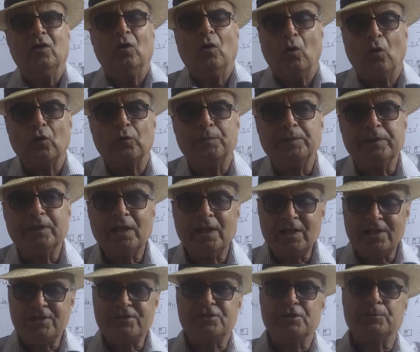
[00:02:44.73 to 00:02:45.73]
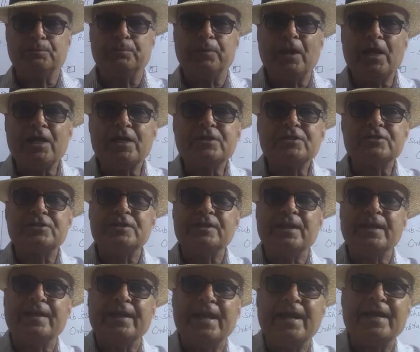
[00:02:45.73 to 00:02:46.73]
Orbital is a place in
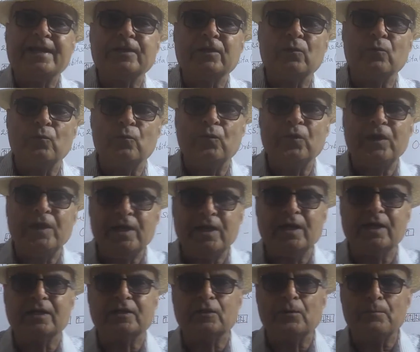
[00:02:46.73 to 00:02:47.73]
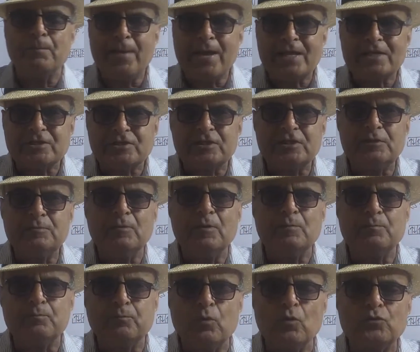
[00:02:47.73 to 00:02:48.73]
an atom where the
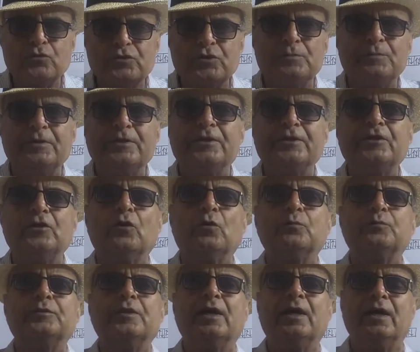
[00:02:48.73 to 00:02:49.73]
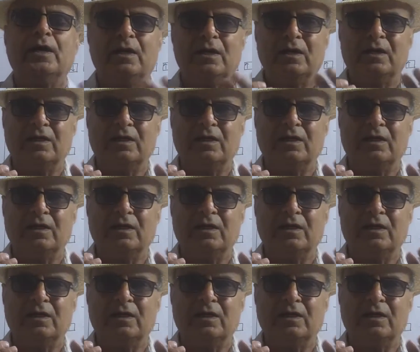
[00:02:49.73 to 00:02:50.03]
maximum possibility of the